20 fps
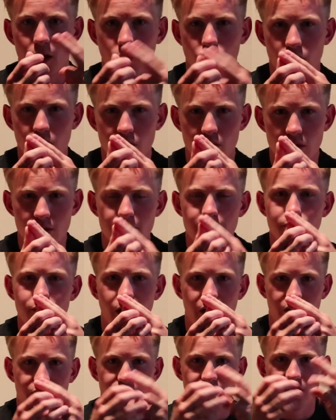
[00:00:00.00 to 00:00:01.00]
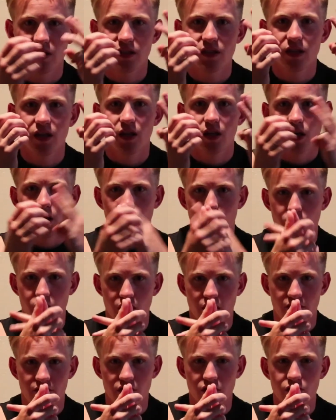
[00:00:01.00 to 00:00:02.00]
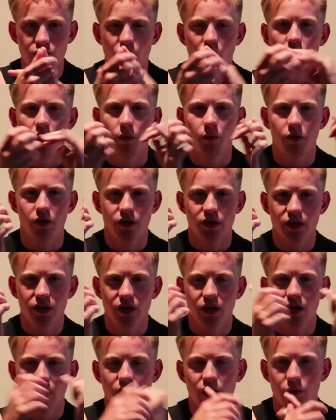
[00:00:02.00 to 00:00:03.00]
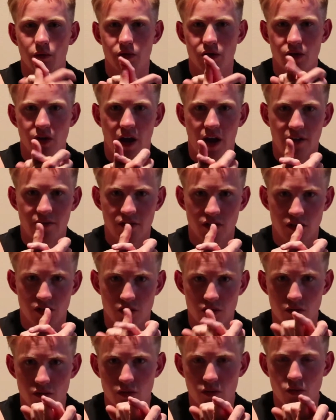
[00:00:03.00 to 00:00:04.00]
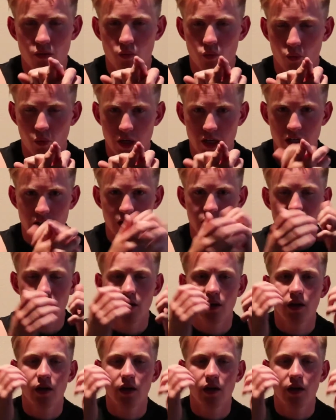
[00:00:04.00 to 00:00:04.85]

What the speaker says: when you eat breakfast, when you have to do homework, when you have to do reading,